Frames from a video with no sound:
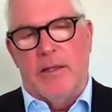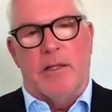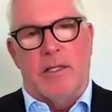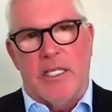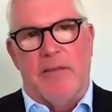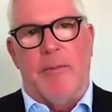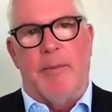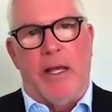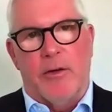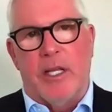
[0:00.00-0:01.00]
the, the
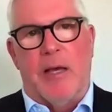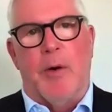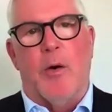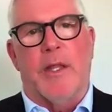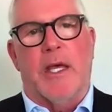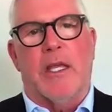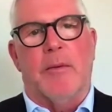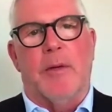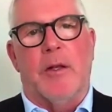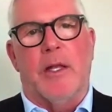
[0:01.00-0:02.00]
CVB or DMO in that
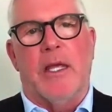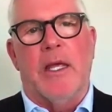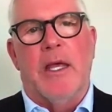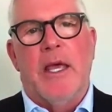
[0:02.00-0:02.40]
community,